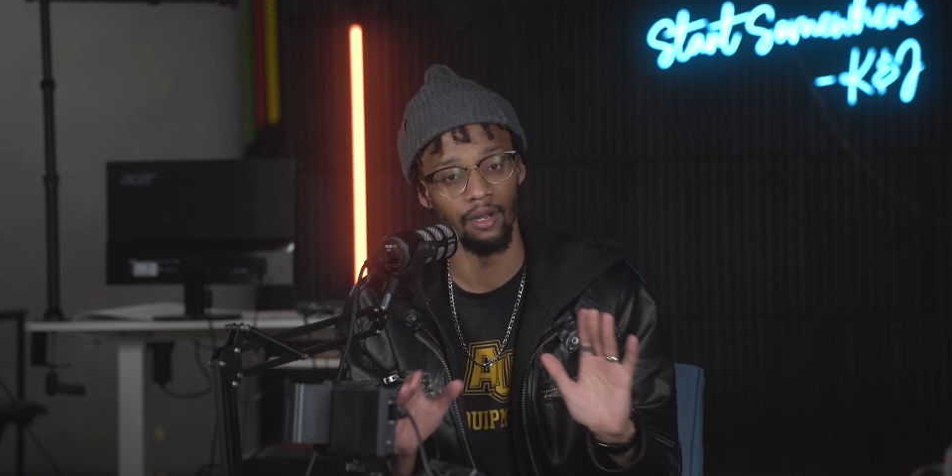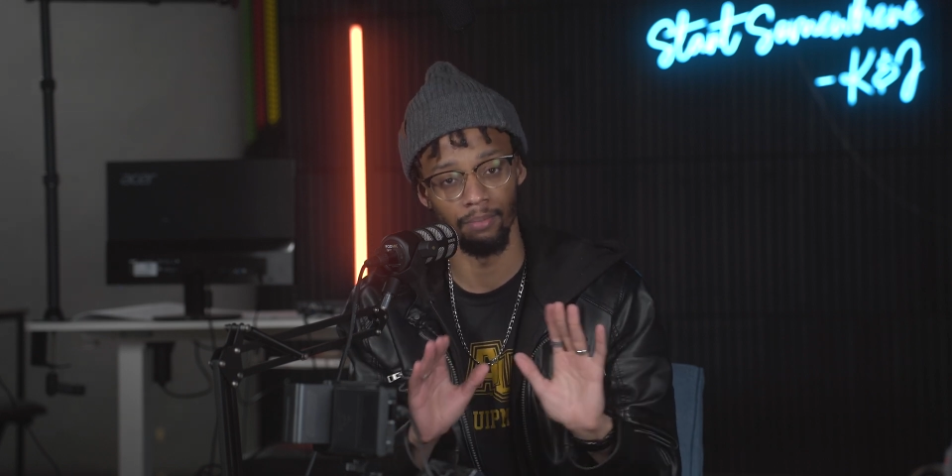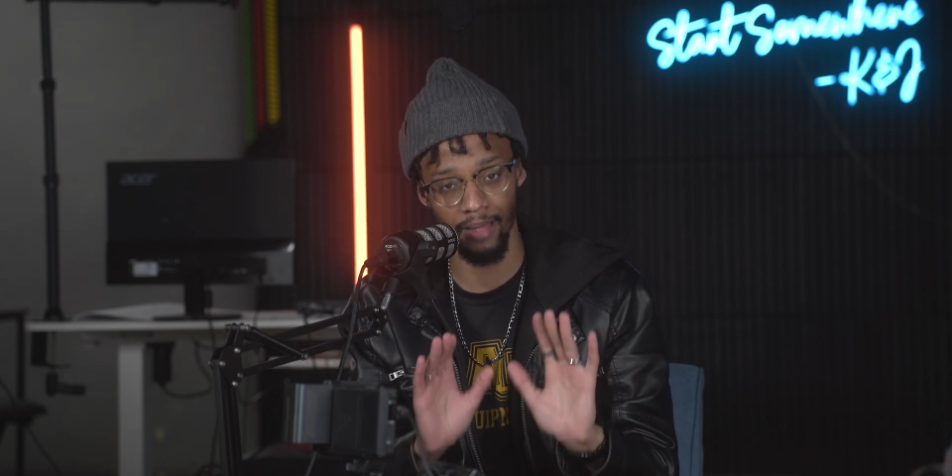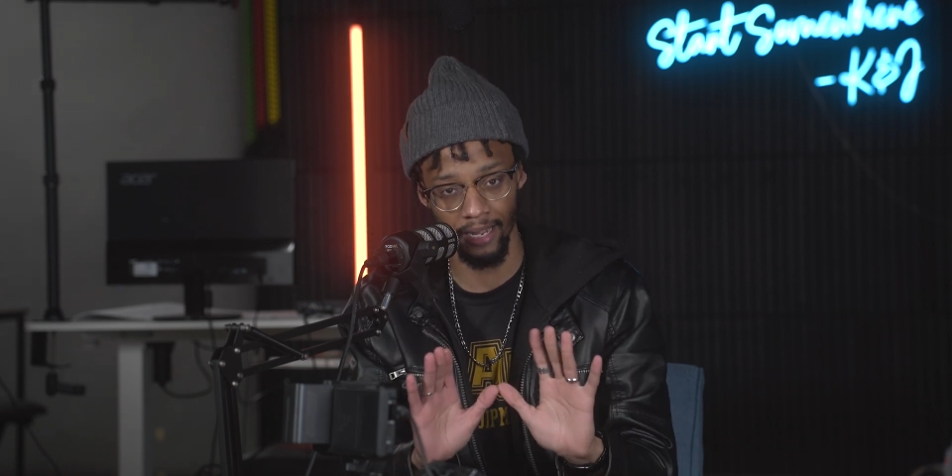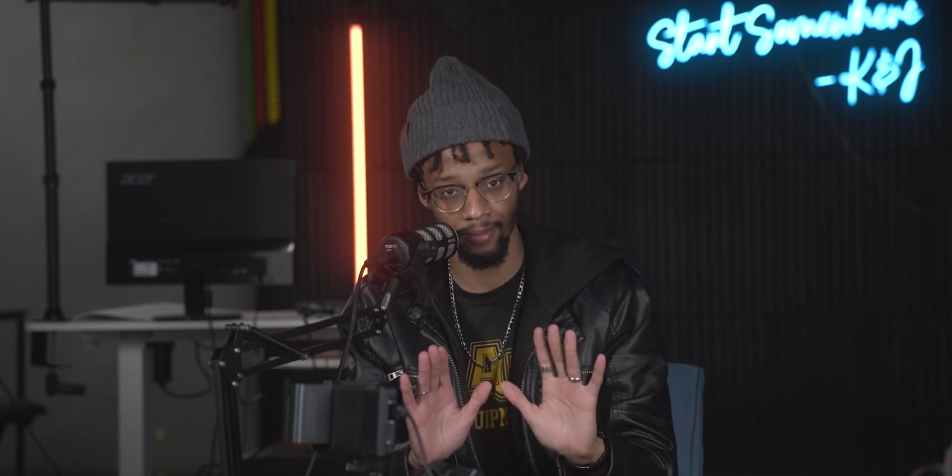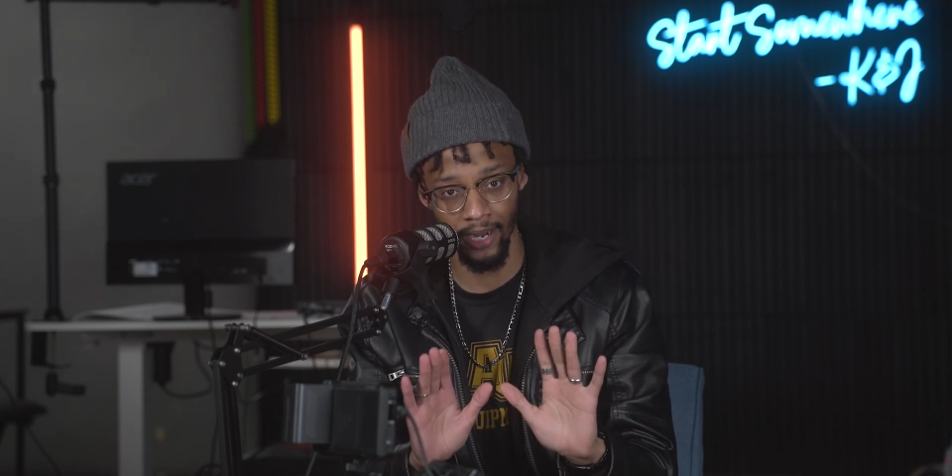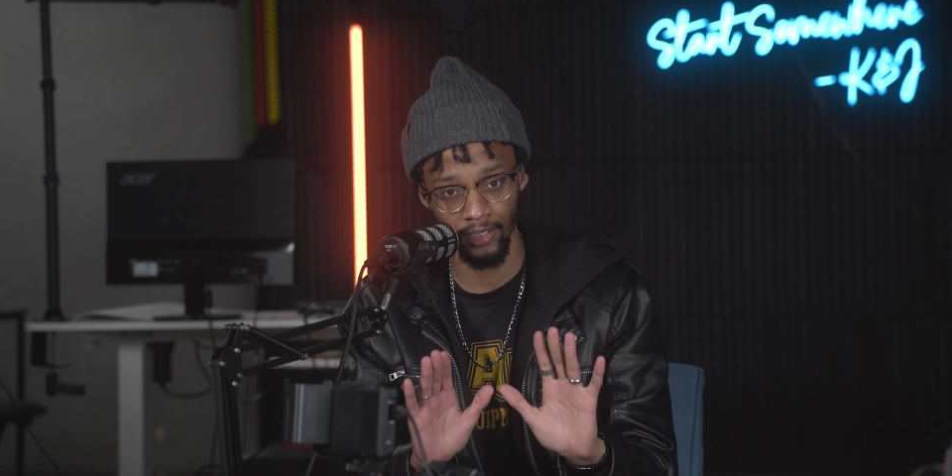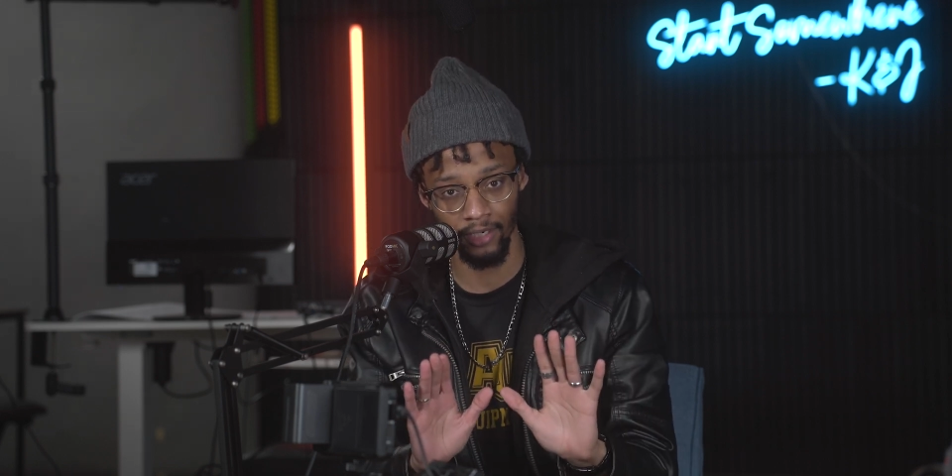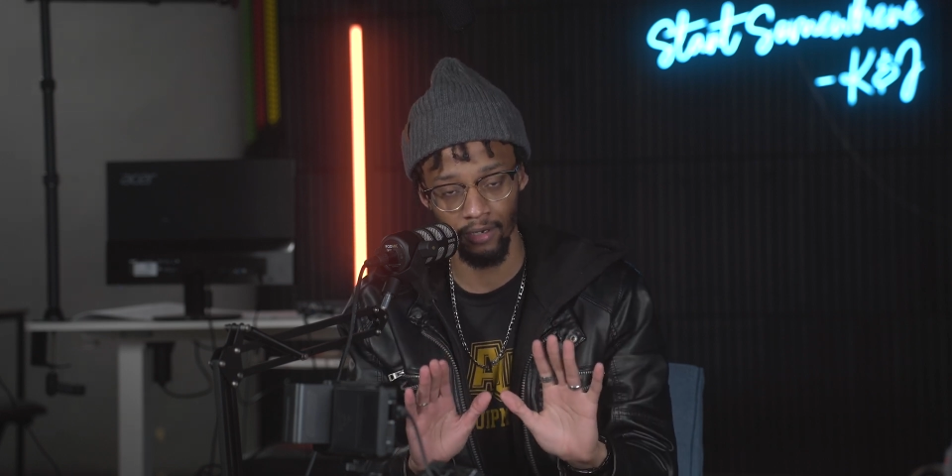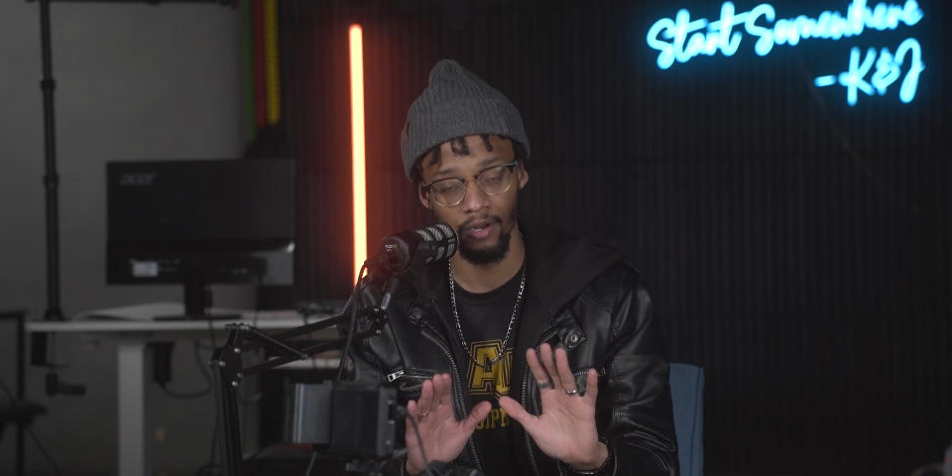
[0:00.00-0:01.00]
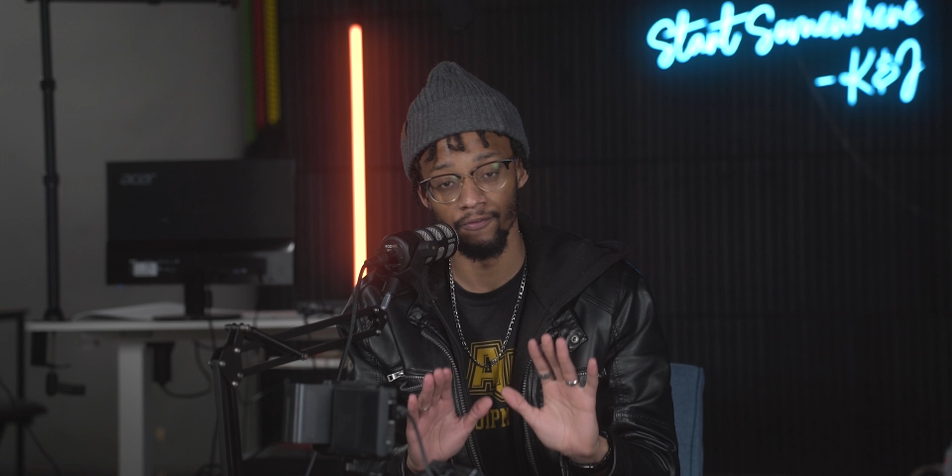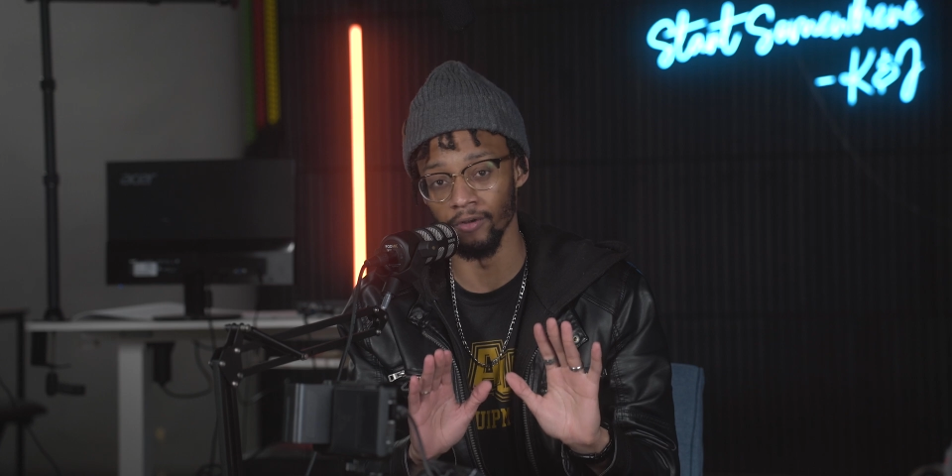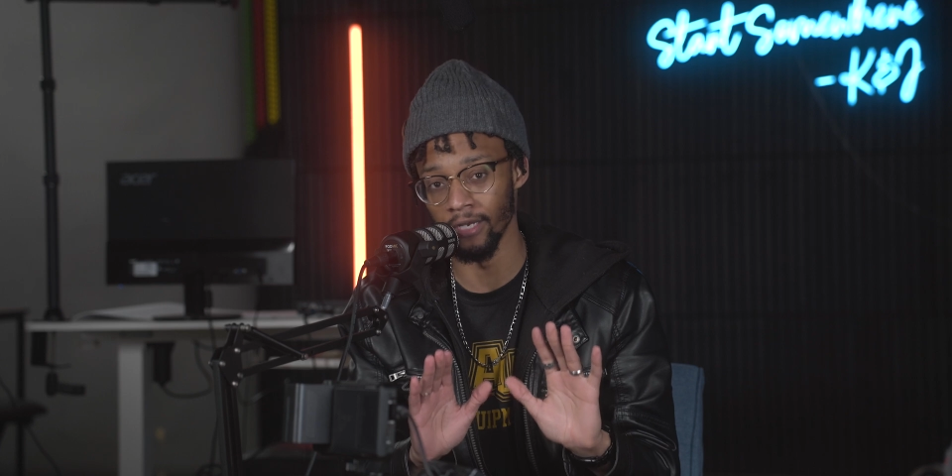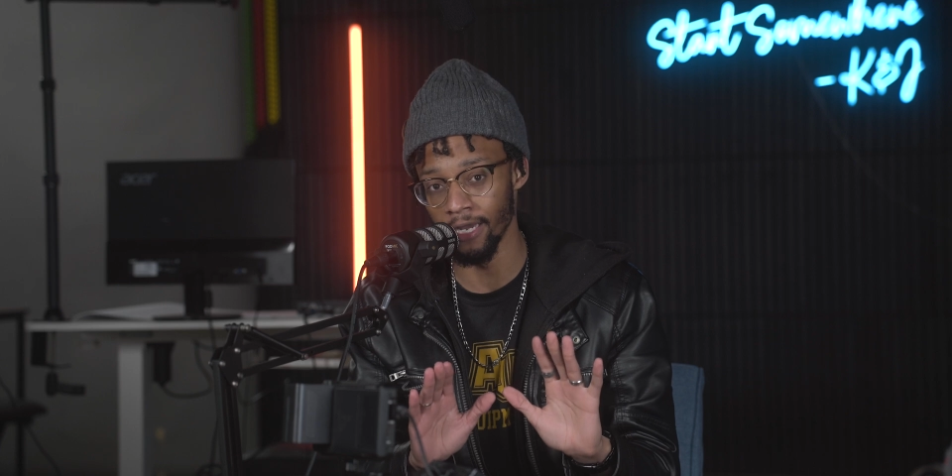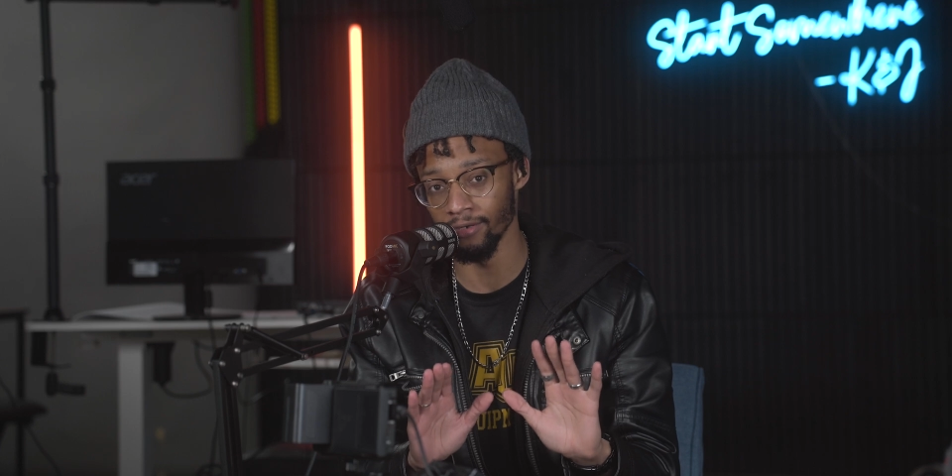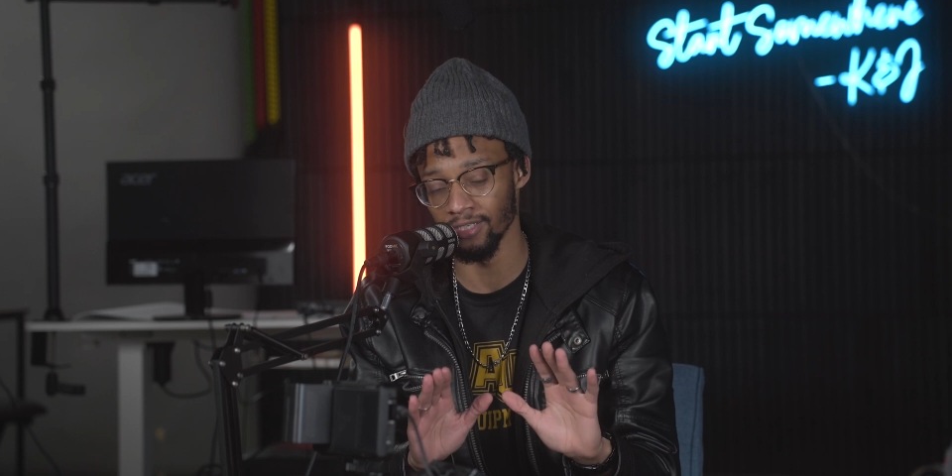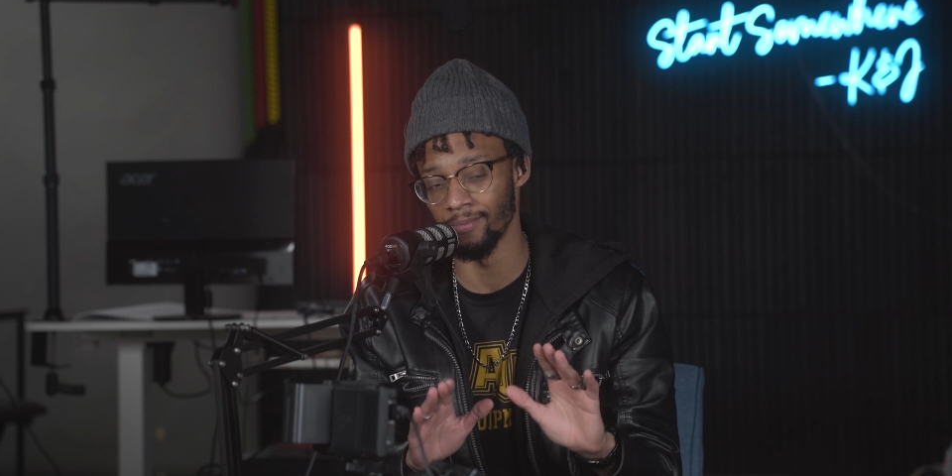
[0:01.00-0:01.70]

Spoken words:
Blackmagic for years